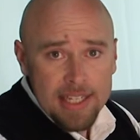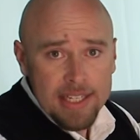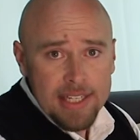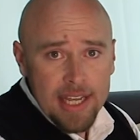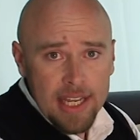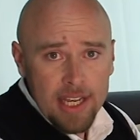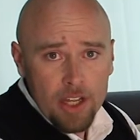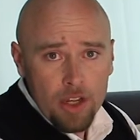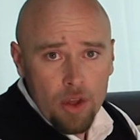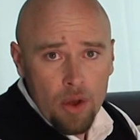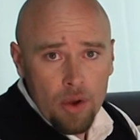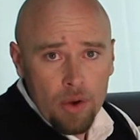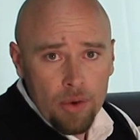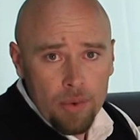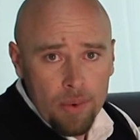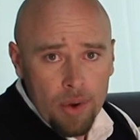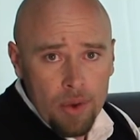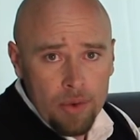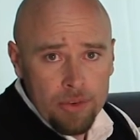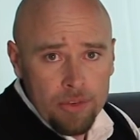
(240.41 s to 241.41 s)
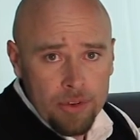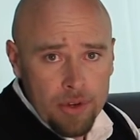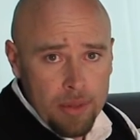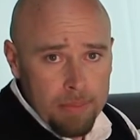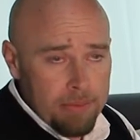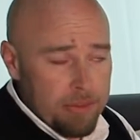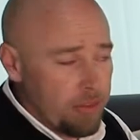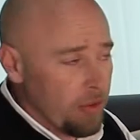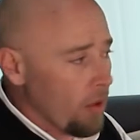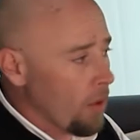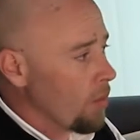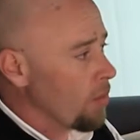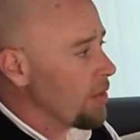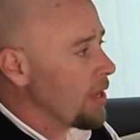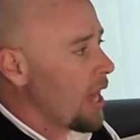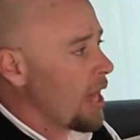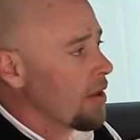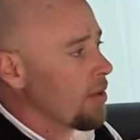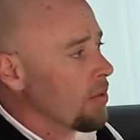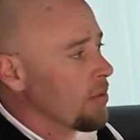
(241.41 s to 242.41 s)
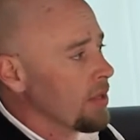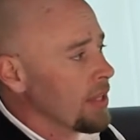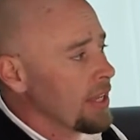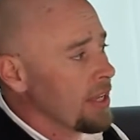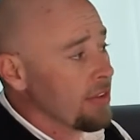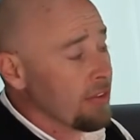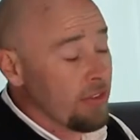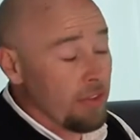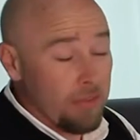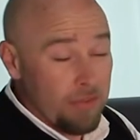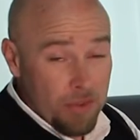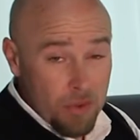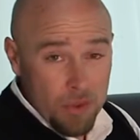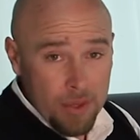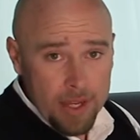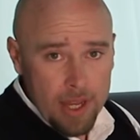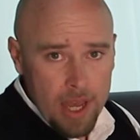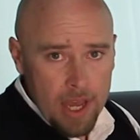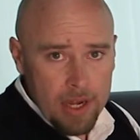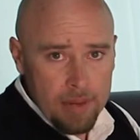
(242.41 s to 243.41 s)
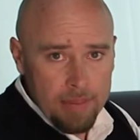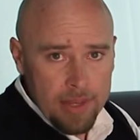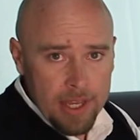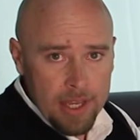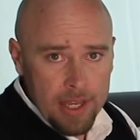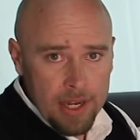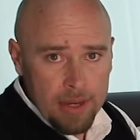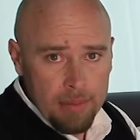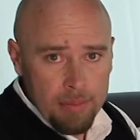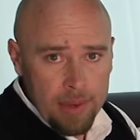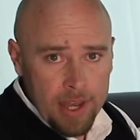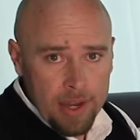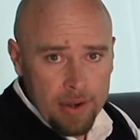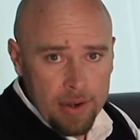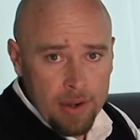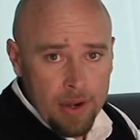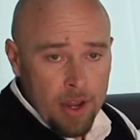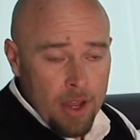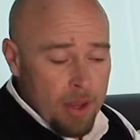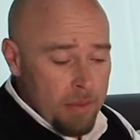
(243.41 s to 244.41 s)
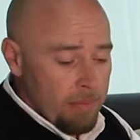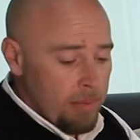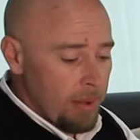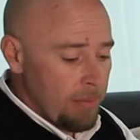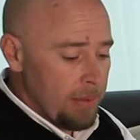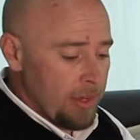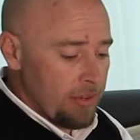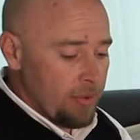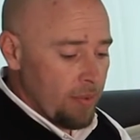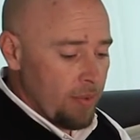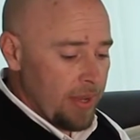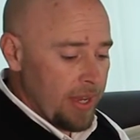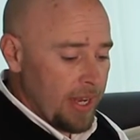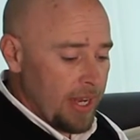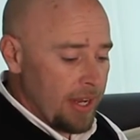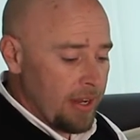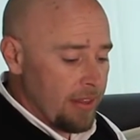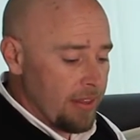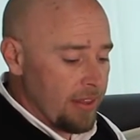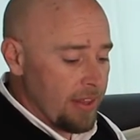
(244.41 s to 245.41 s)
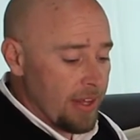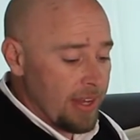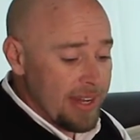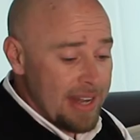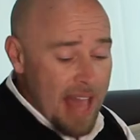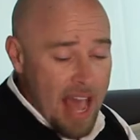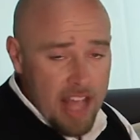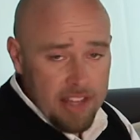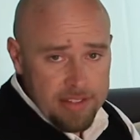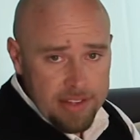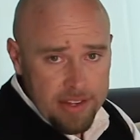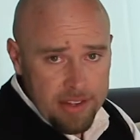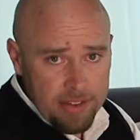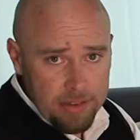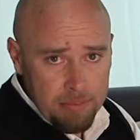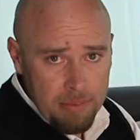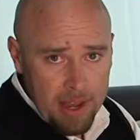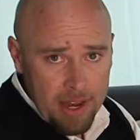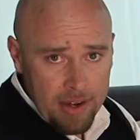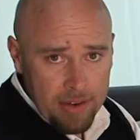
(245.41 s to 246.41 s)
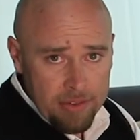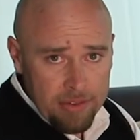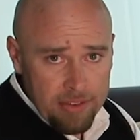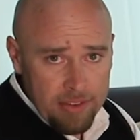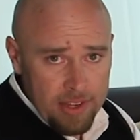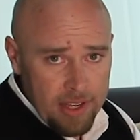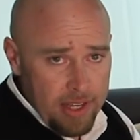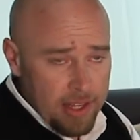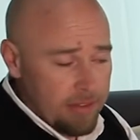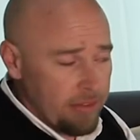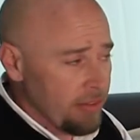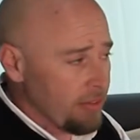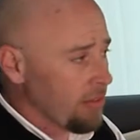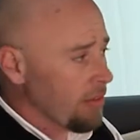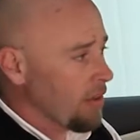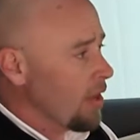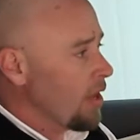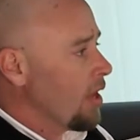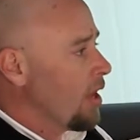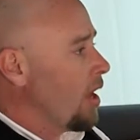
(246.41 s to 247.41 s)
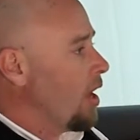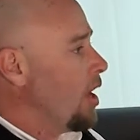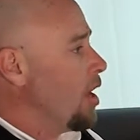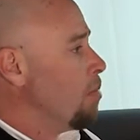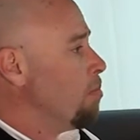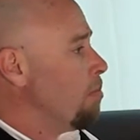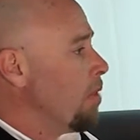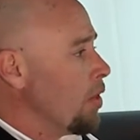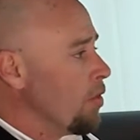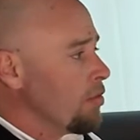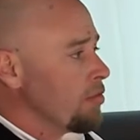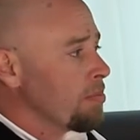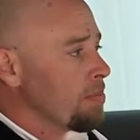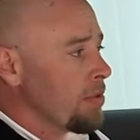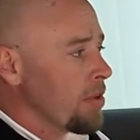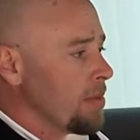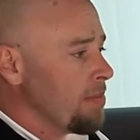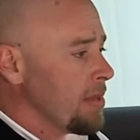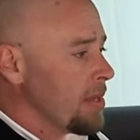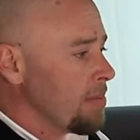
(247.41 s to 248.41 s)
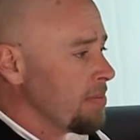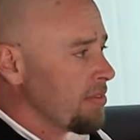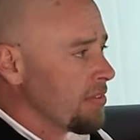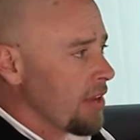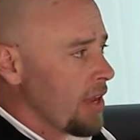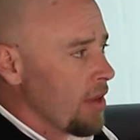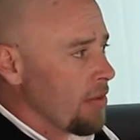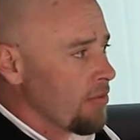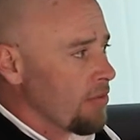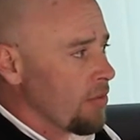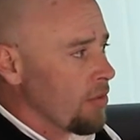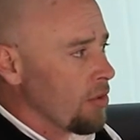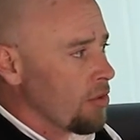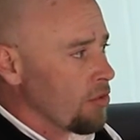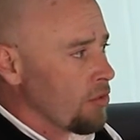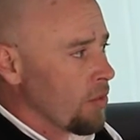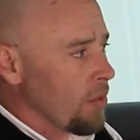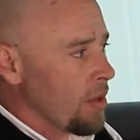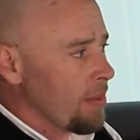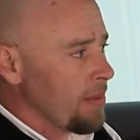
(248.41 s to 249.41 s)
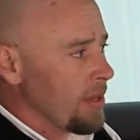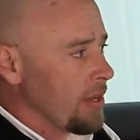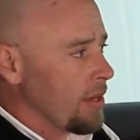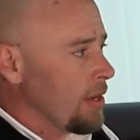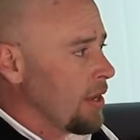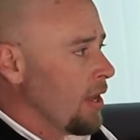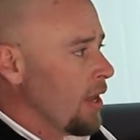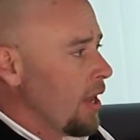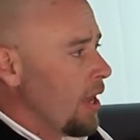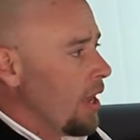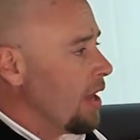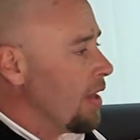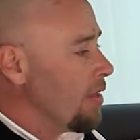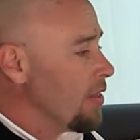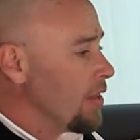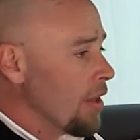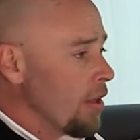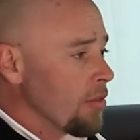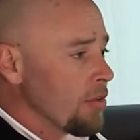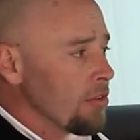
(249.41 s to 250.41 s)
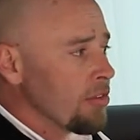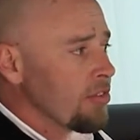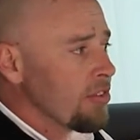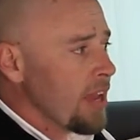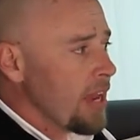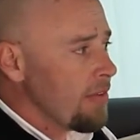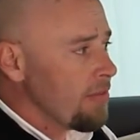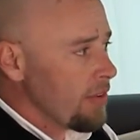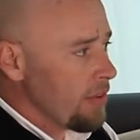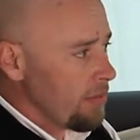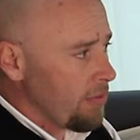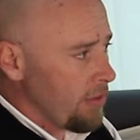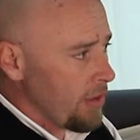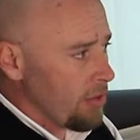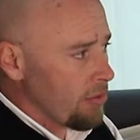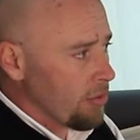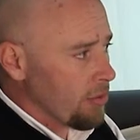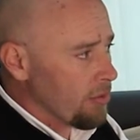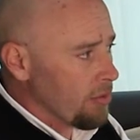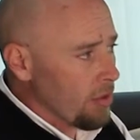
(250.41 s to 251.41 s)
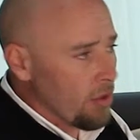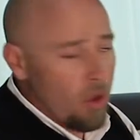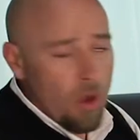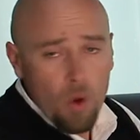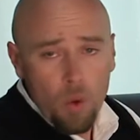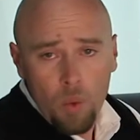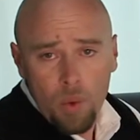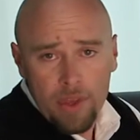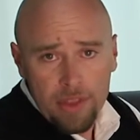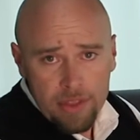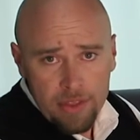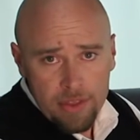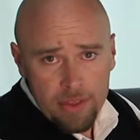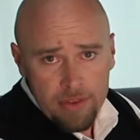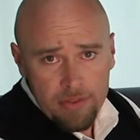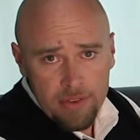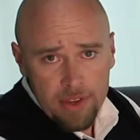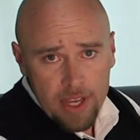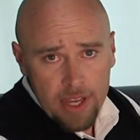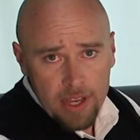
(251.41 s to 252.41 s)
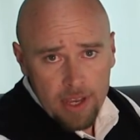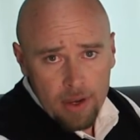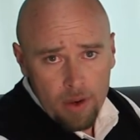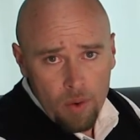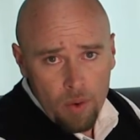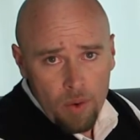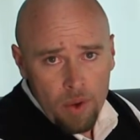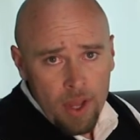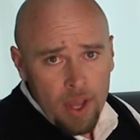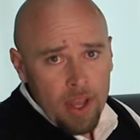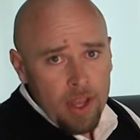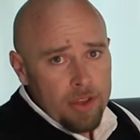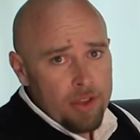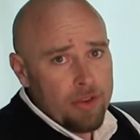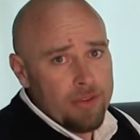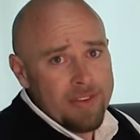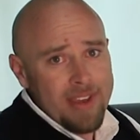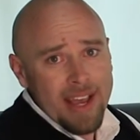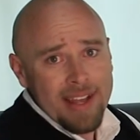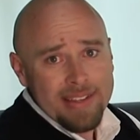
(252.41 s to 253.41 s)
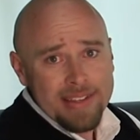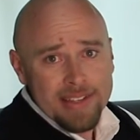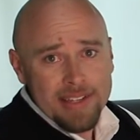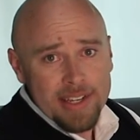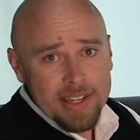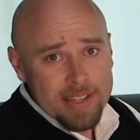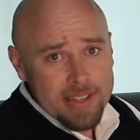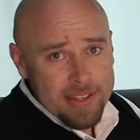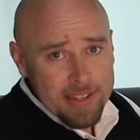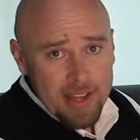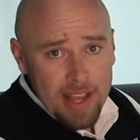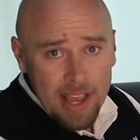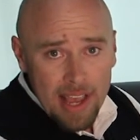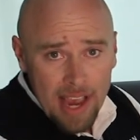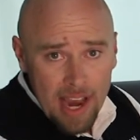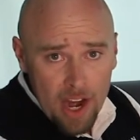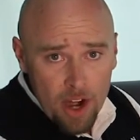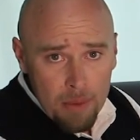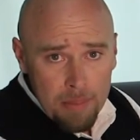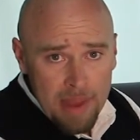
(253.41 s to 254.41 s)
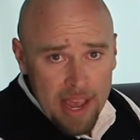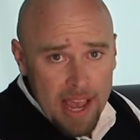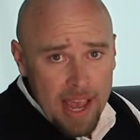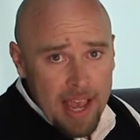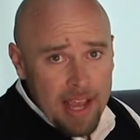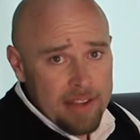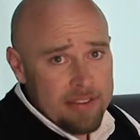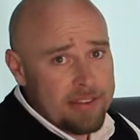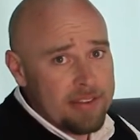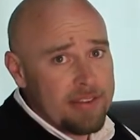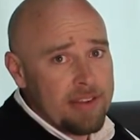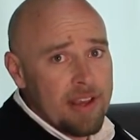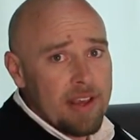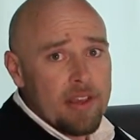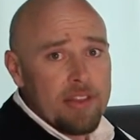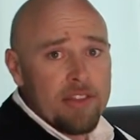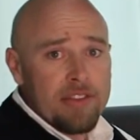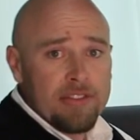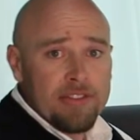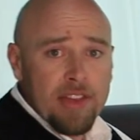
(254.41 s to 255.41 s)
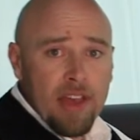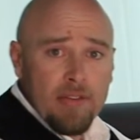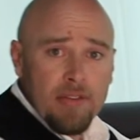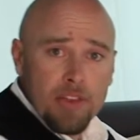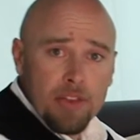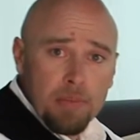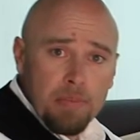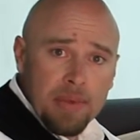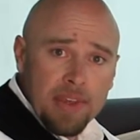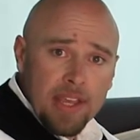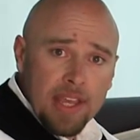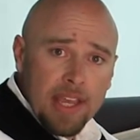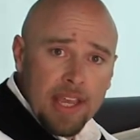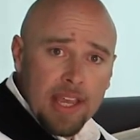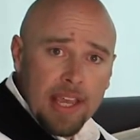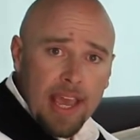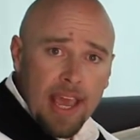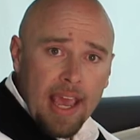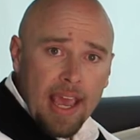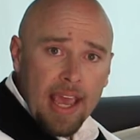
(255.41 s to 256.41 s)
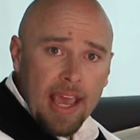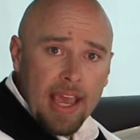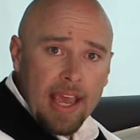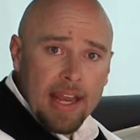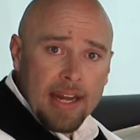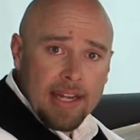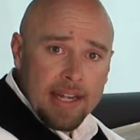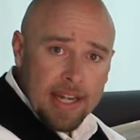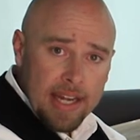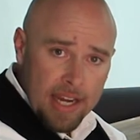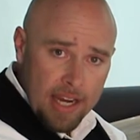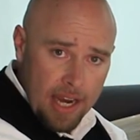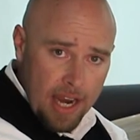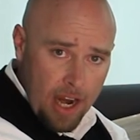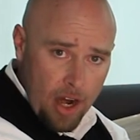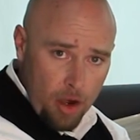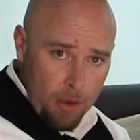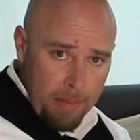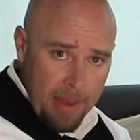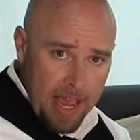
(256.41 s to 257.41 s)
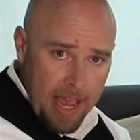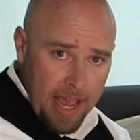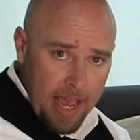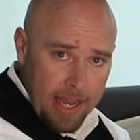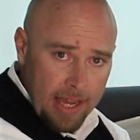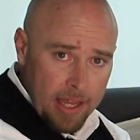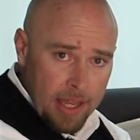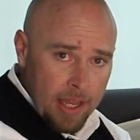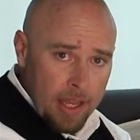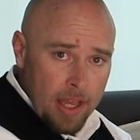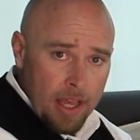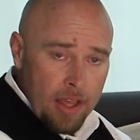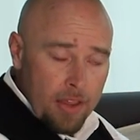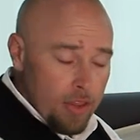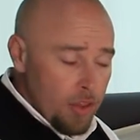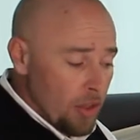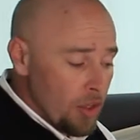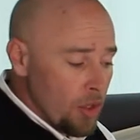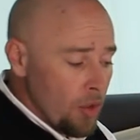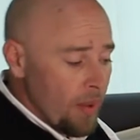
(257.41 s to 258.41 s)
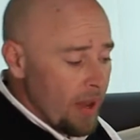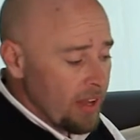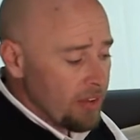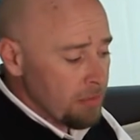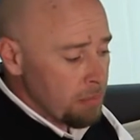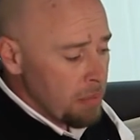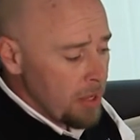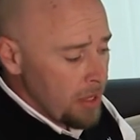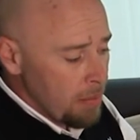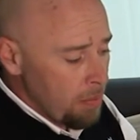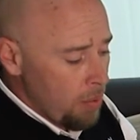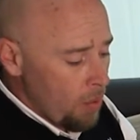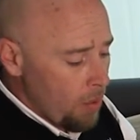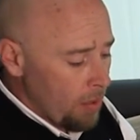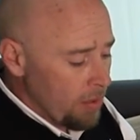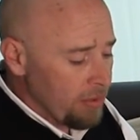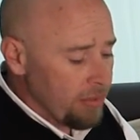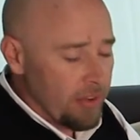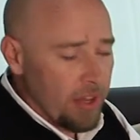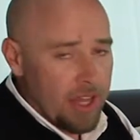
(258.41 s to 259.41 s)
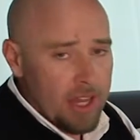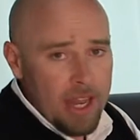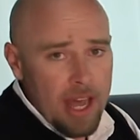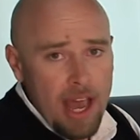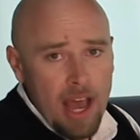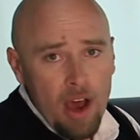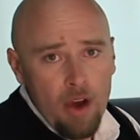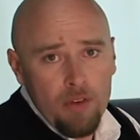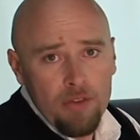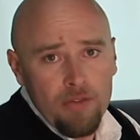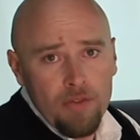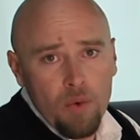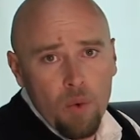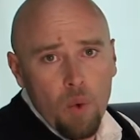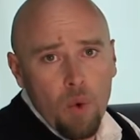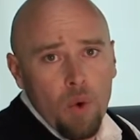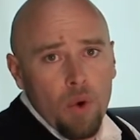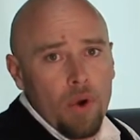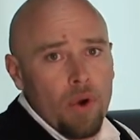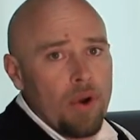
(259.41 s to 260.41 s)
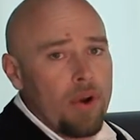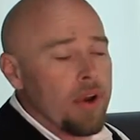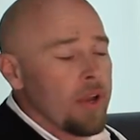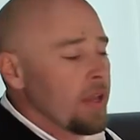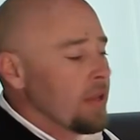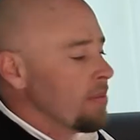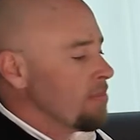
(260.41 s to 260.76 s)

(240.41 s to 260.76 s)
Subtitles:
to take a longer road trip, so not only is the fuel economy getting better, but between the NASA-inspired seats, Bose premium sound for enjoyment, the other safety features along with in the vehicle, you've got 6 airbags, the 7th being a knee airbag. The USB ports allow for